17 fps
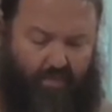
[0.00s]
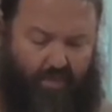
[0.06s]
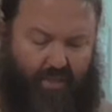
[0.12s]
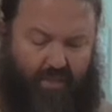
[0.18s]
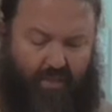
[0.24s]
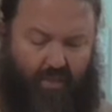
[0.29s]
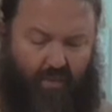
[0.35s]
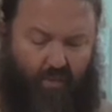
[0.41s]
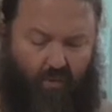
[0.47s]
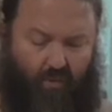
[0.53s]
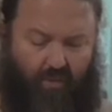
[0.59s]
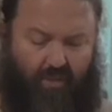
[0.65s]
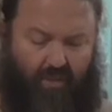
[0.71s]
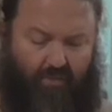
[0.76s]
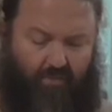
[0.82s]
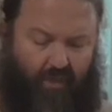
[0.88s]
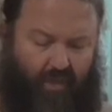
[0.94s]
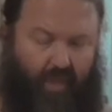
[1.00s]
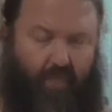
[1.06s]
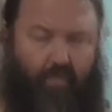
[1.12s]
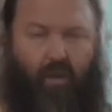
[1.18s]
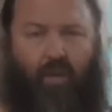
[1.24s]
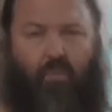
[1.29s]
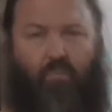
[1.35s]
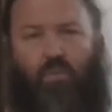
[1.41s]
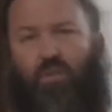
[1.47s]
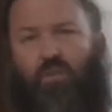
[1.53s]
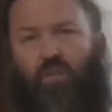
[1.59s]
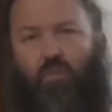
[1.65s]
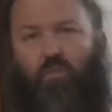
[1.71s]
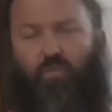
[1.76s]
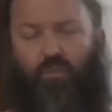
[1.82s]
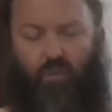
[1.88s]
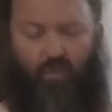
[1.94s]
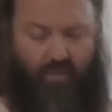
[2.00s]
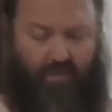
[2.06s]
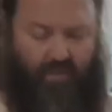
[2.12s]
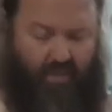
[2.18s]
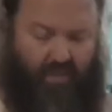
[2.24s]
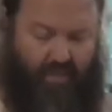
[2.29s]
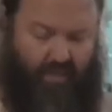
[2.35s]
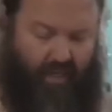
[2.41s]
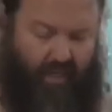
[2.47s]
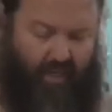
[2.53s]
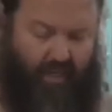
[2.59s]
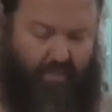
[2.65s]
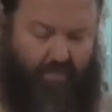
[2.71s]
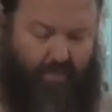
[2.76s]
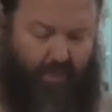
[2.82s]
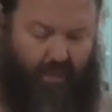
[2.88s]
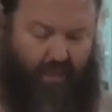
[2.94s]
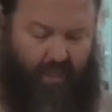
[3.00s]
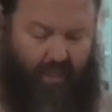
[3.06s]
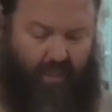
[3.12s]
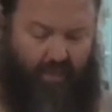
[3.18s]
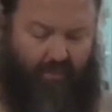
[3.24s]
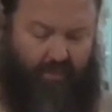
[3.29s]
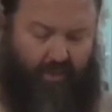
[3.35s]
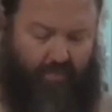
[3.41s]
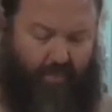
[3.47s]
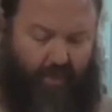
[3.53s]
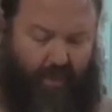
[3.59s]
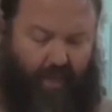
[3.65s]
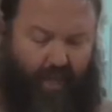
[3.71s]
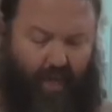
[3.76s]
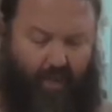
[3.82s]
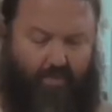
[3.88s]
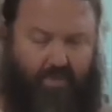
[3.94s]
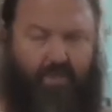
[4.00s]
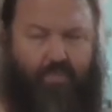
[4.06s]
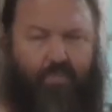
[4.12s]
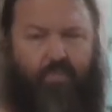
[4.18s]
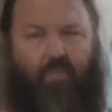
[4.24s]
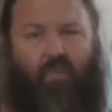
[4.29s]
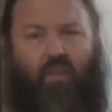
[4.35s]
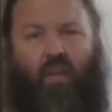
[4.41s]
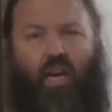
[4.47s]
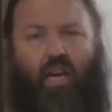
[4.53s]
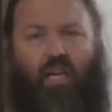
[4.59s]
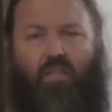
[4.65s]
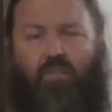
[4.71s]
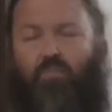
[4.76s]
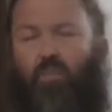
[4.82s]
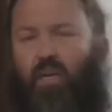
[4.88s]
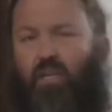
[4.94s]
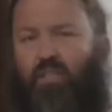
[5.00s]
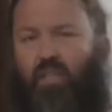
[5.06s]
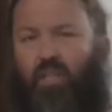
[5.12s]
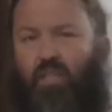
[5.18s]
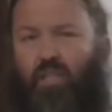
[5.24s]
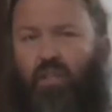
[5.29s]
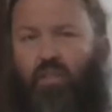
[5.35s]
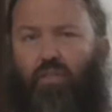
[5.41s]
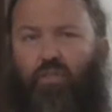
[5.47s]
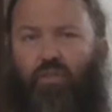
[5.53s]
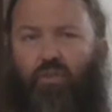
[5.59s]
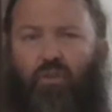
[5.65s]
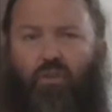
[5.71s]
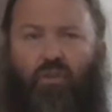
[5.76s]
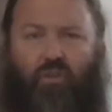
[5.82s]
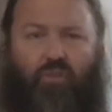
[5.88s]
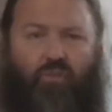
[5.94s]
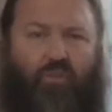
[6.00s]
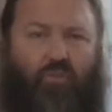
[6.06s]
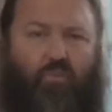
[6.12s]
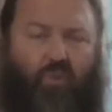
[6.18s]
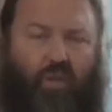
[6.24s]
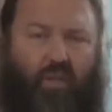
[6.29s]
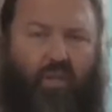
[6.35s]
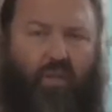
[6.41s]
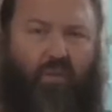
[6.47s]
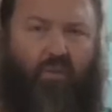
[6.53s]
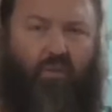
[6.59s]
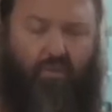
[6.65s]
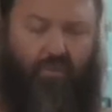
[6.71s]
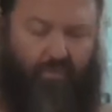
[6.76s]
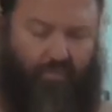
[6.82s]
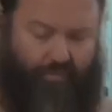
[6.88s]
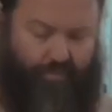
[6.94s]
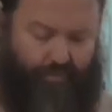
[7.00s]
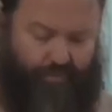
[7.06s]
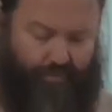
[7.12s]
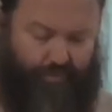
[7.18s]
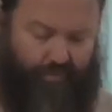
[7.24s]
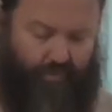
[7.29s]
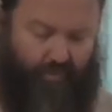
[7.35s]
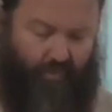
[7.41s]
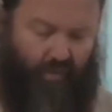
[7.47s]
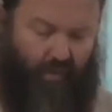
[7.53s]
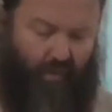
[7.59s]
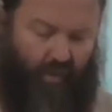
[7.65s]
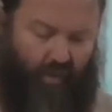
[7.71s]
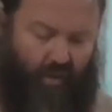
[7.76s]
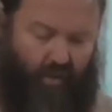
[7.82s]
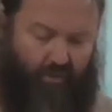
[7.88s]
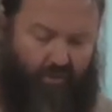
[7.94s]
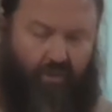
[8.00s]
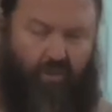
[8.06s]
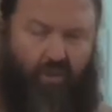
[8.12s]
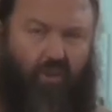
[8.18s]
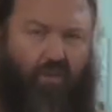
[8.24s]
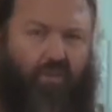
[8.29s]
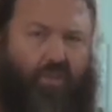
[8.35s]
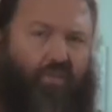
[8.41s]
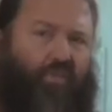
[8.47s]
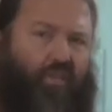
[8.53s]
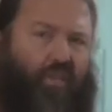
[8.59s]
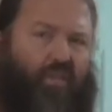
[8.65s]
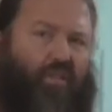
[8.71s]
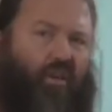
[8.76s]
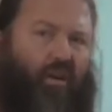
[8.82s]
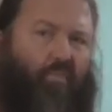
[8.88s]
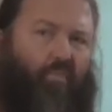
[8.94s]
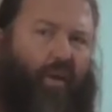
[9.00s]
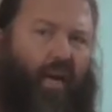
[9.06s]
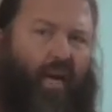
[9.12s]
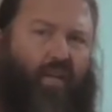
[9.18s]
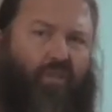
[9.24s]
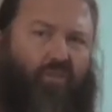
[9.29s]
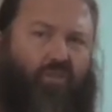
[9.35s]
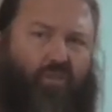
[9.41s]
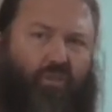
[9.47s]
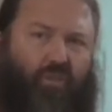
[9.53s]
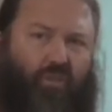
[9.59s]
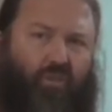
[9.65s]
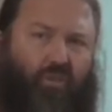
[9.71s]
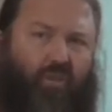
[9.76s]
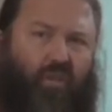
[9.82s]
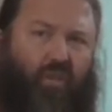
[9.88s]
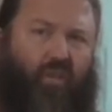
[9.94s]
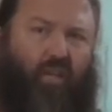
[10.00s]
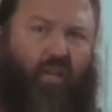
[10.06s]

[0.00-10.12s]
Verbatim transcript: slaughtered really by Muslim forces, and it's believed that perhaps as much as a third of them were killed. News of this got back to